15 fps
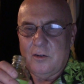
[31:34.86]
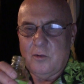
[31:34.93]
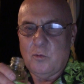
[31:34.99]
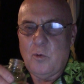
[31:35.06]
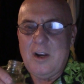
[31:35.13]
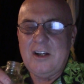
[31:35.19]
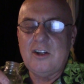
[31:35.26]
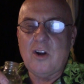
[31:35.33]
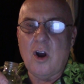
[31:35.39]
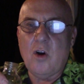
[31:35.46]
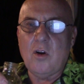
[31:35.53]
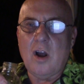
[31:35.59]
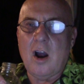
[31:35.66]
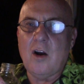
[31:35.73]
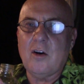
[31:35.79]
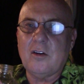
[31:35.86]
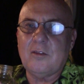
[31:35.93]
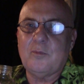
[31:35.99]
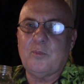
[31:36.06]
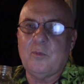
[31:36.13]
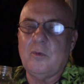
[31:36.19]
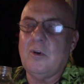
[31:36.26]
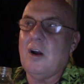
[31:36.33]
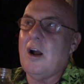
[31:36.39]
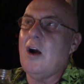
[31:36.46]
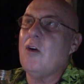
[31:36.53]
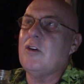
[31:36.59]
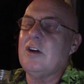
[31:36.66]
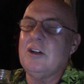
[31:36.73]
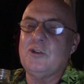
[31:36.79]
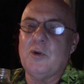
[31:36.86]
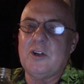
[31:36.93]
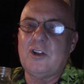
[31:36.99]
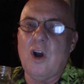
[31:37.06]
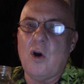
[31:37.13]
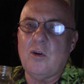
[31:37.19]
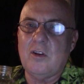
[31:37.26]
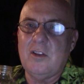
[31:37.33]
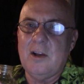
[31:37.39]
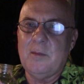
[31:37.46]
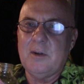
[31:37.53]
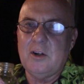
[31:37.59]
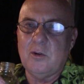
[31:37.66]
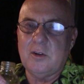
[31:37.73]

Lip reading: We go our country goaded them into